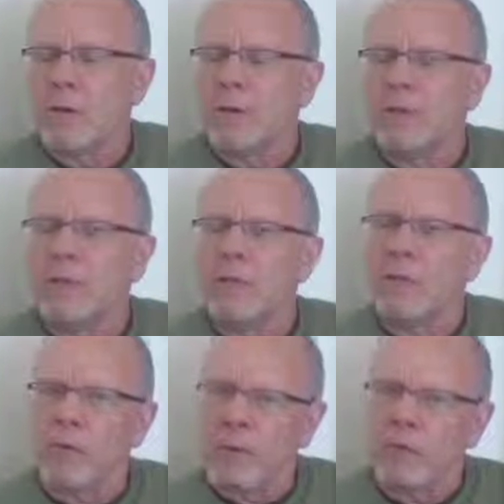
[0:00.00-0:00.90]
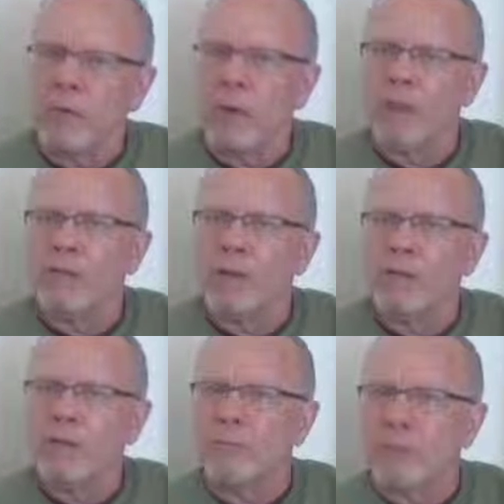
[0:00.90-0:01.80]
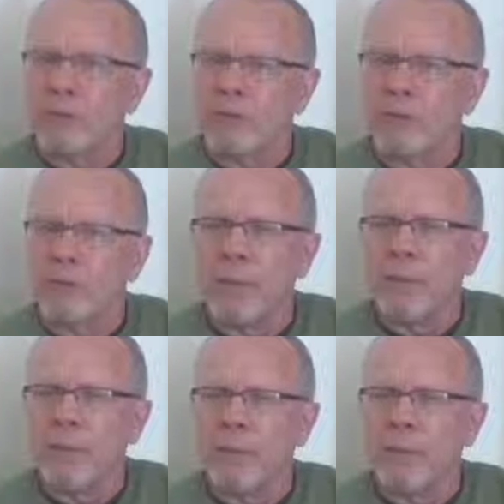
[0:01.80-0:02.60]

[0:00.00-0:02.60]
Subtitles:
dealing with other web-based print-on-demand